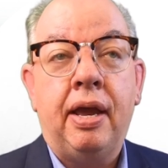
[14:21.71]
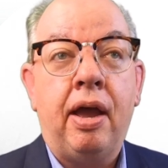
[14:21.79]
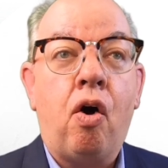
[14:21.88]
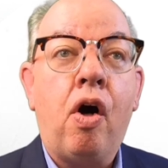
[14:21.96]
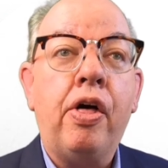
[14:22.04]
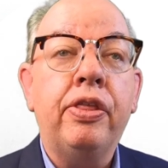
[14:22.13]

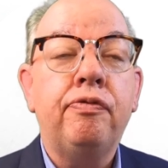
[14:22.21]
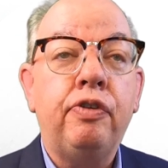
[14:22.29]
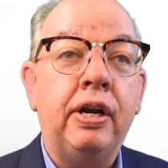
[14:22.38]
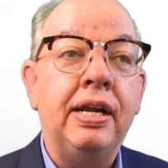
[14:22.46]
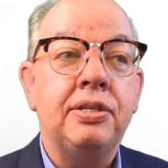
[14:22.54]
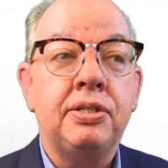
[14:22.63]
all the
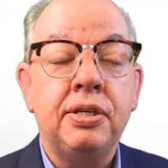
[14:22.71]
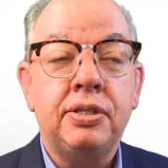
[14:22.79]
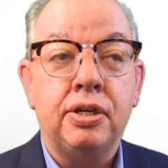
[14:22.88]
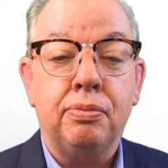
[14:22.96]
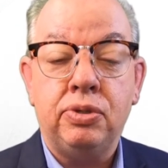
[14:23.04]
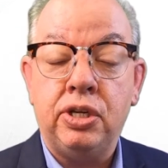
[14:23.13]
various
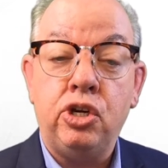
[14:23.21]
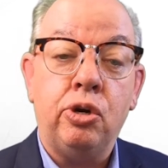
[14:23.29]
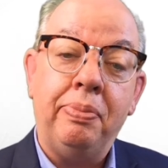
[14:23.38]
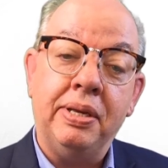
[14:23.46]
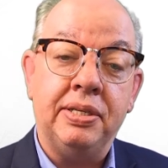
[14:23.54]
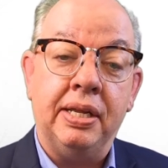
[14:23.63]
systems in your
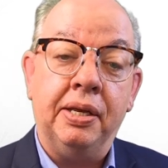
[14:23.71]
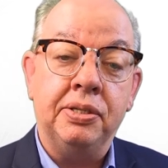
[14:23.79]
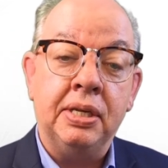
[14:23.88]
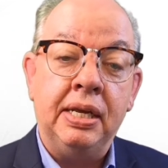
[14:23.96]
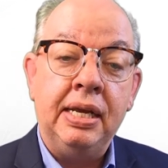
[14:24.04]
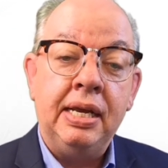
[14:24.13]

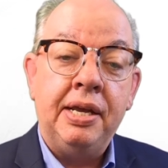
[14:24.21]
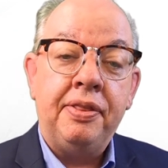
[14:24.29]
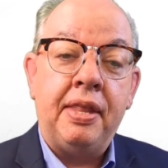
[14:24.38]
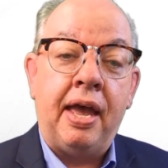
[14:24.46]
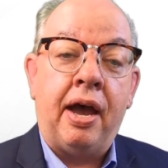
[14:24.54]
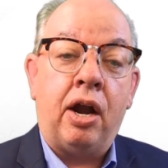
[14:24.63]
business
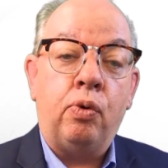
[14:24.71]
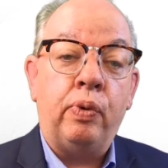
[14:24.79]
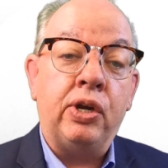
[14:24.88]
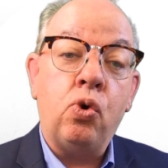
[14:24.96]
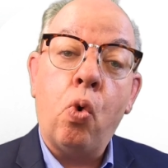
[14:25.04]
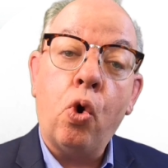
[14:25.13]
are
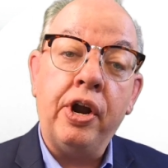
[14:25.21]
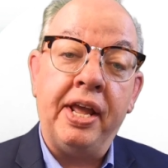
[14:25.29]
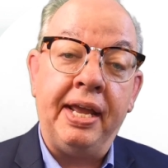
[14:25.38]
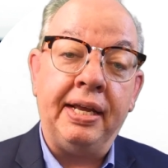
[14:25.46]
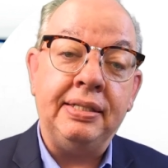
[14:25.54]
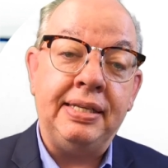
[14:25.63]

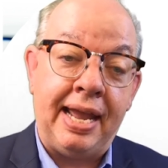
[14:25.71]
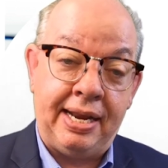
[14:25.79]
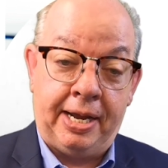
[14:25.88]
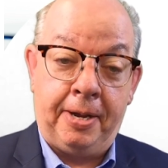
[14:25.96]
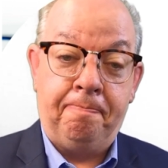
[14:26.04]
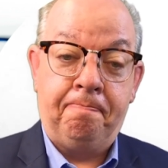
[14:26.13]
recording data.